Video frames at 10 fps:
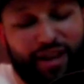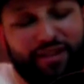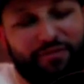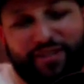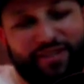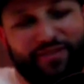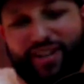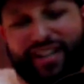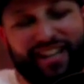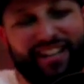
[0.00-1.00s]
probably wouldn't have
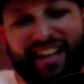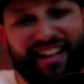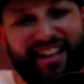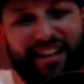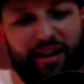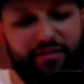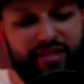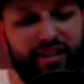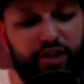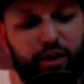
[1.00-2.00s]
gone, and I
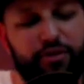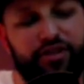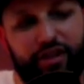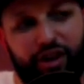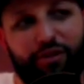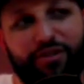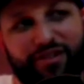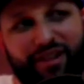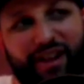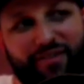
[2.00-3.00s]
was like, "No, we should go. We
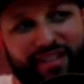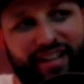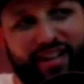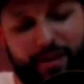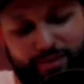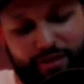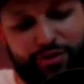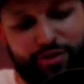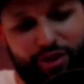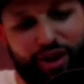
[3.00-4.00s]
should." I was like, "It comes on
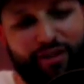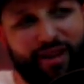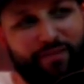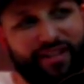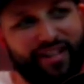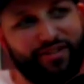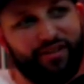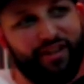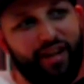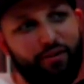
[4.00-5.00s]
a strong
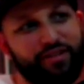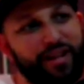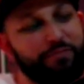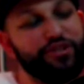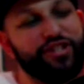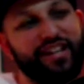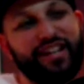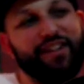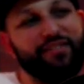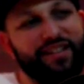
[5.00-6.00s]
recommendation," which I
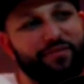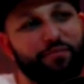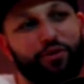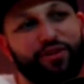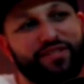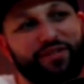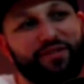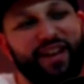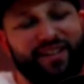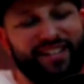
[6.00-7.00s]
appreciate now even more
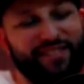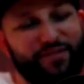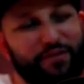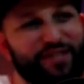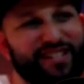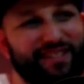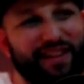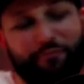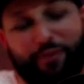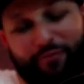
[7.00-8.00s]
so, because if you were just
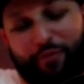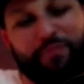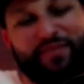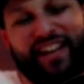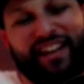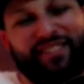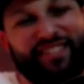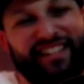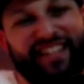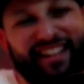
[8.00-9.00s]
like whipping that
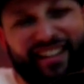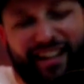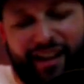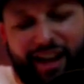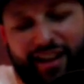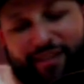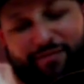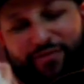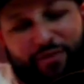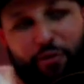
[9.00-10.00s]
out there, like
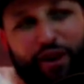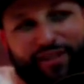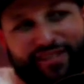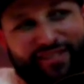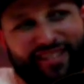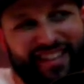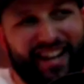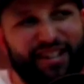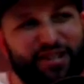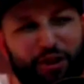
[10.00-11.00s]
if you want to, and
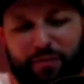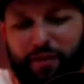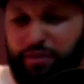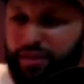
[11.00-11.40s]
then I show them